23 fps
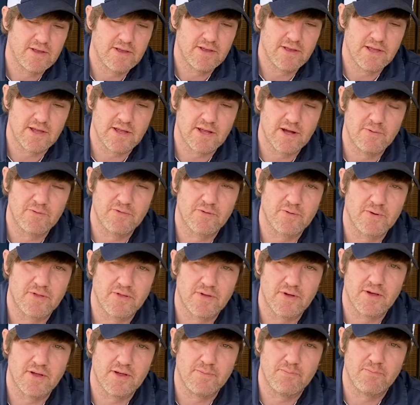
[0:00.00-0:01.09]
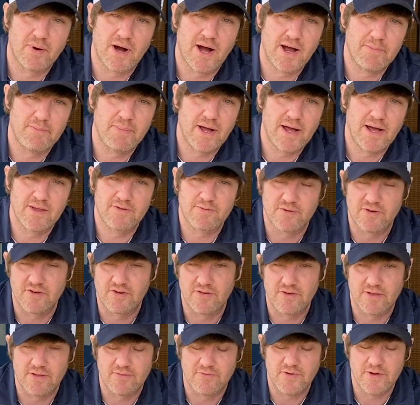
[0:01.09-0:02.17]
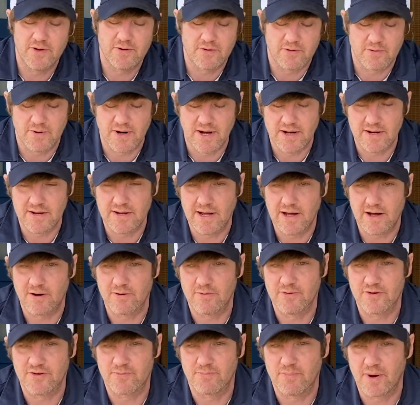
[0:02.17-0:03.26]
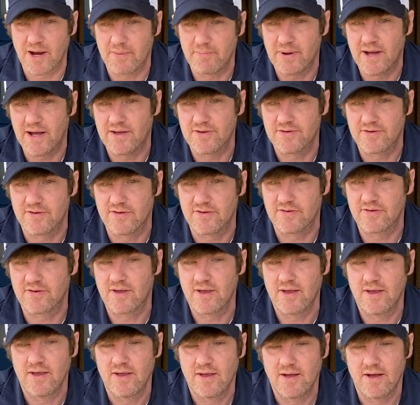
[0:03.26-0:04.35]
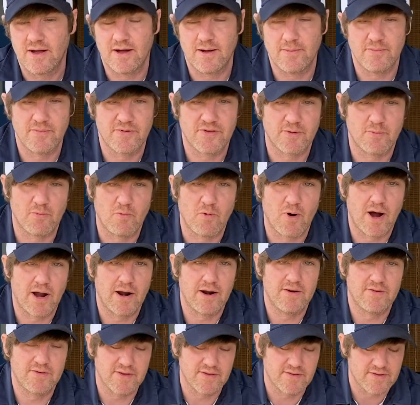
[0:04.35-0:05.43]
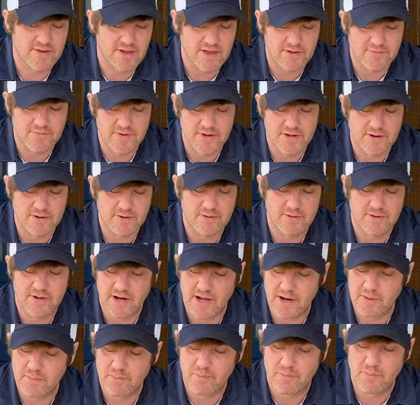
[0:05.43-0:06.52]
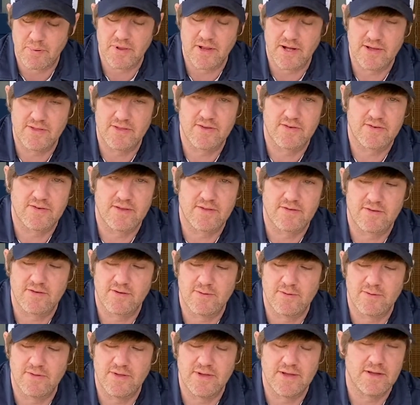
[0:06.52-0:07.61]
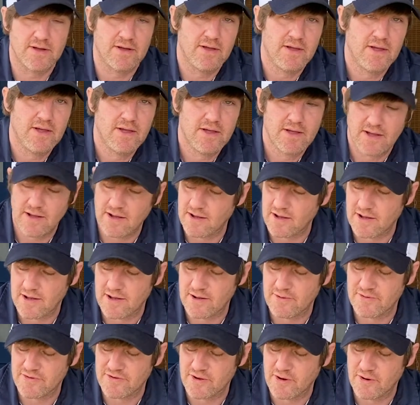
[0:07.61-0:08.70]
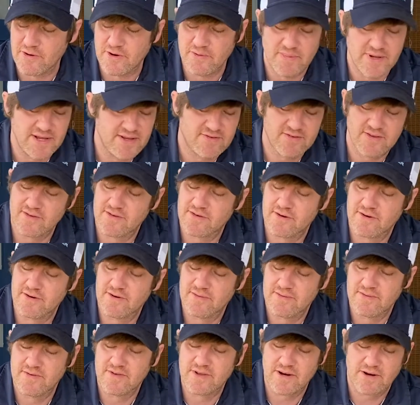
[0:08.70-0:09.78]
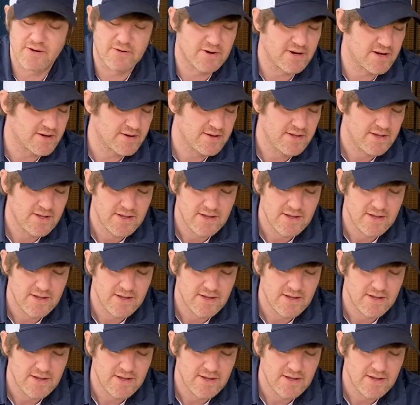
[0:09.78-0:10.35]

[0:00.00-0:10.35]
it comes with a bypass, which is in the vehicle right now, which bypasses some wires inside the vehicle, and I plug this into the was it ODB sensor? Is that correct?